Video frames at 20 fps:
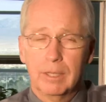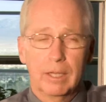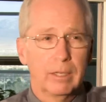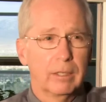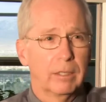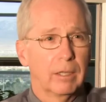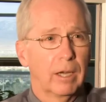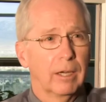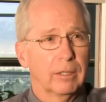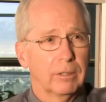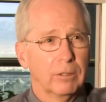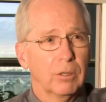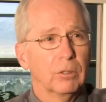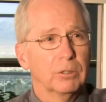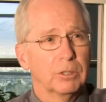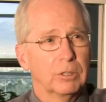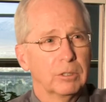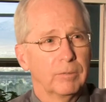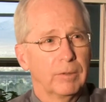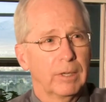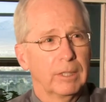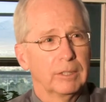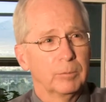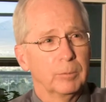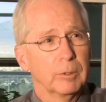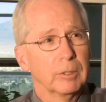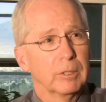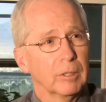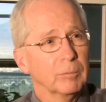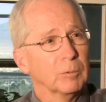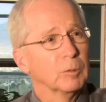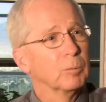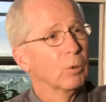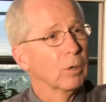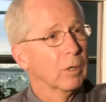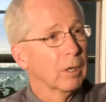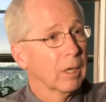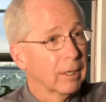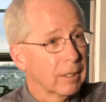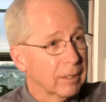that diagnosis of asthma becomes
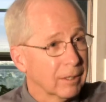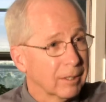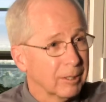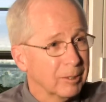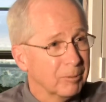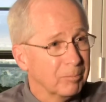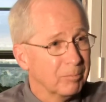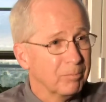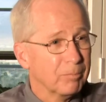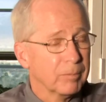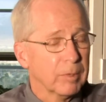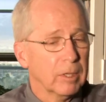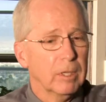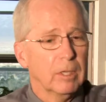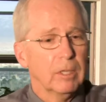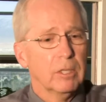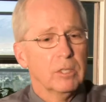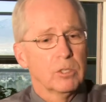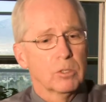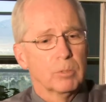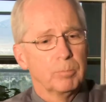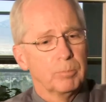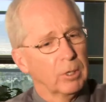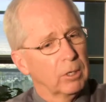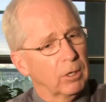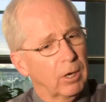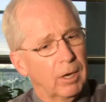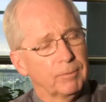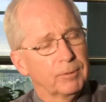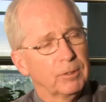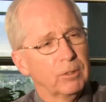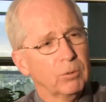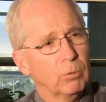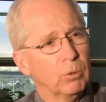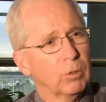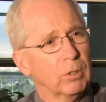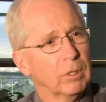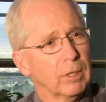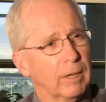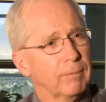more likely. So, but often
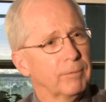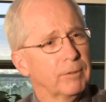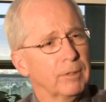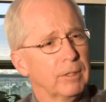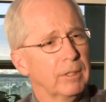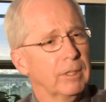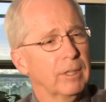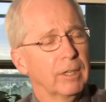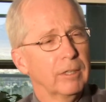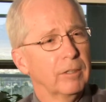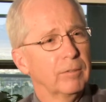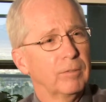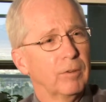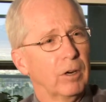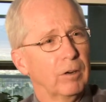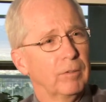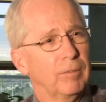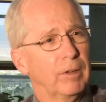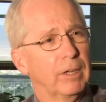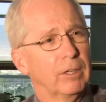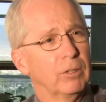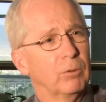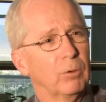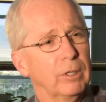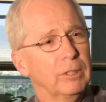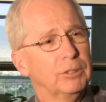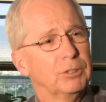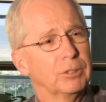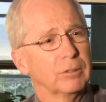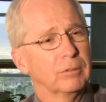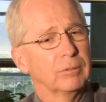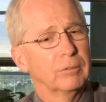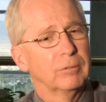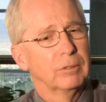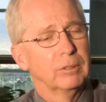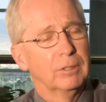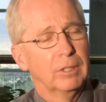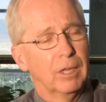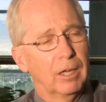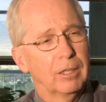we're left at the end of our
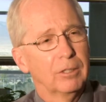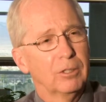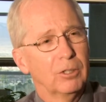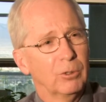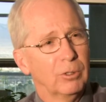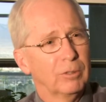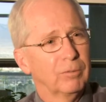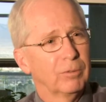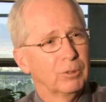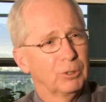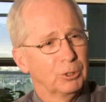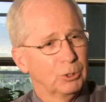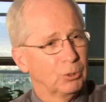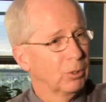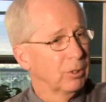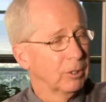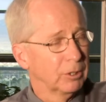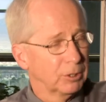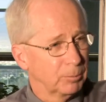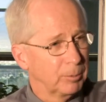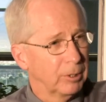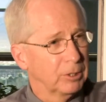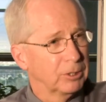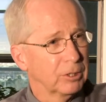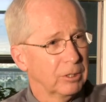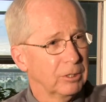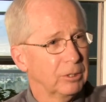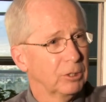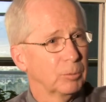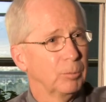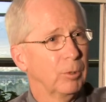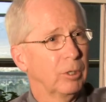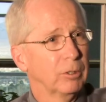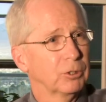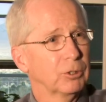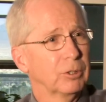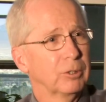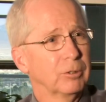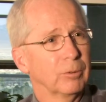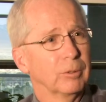evaluation not knowing for sure, especially in small
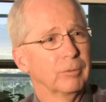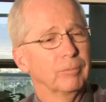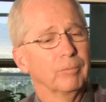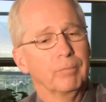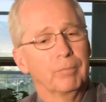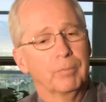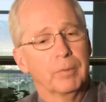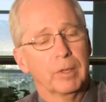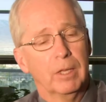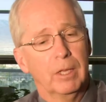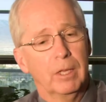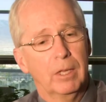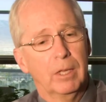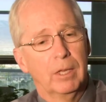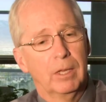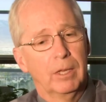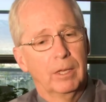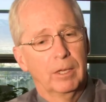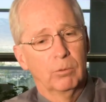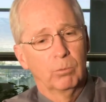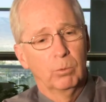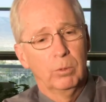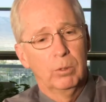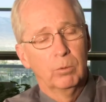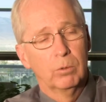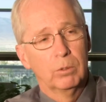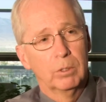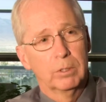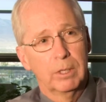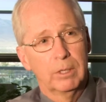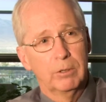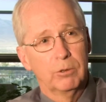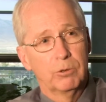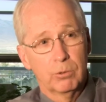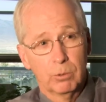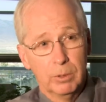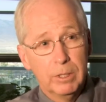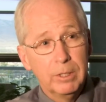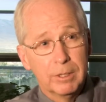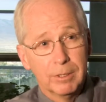children. And we will then
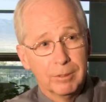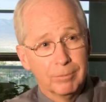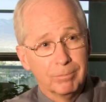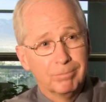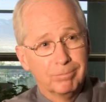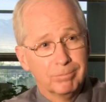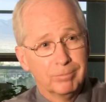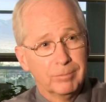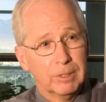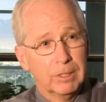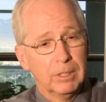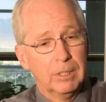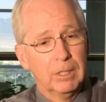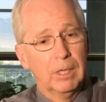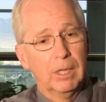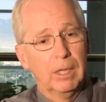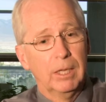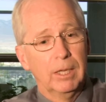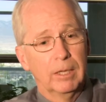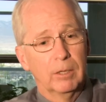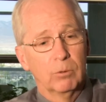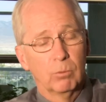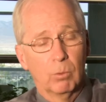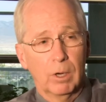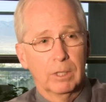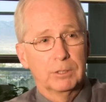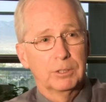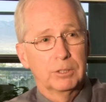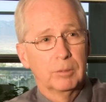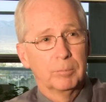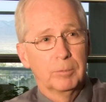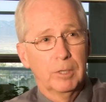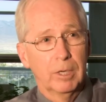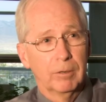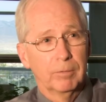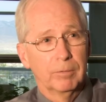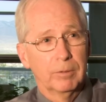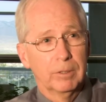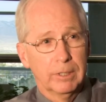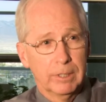treat them and watch them
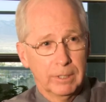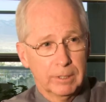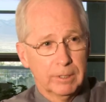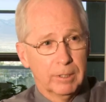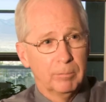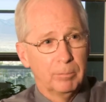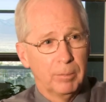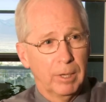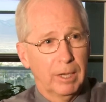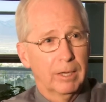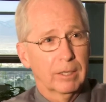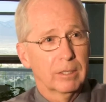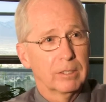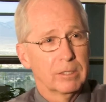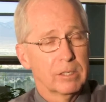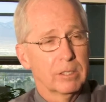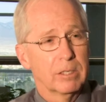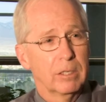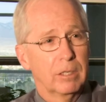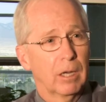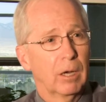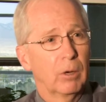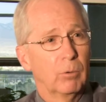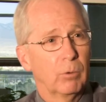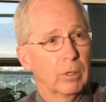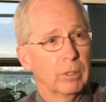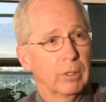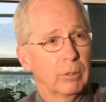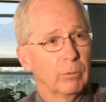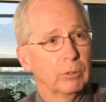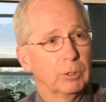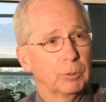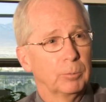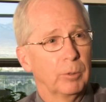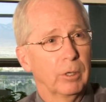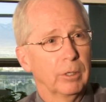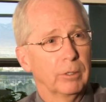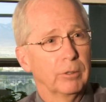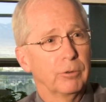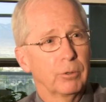carefully, get them back, and see how well they
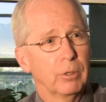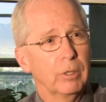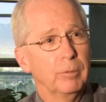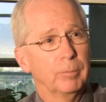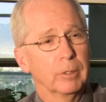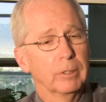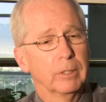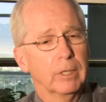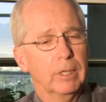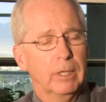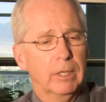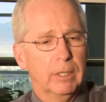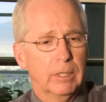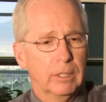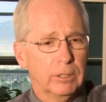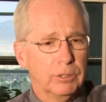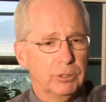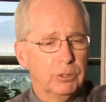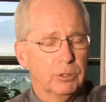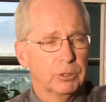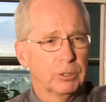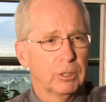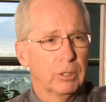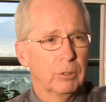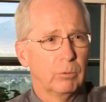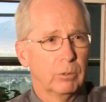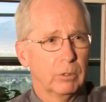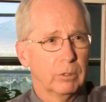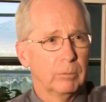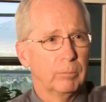respond to treatment. And usually we'll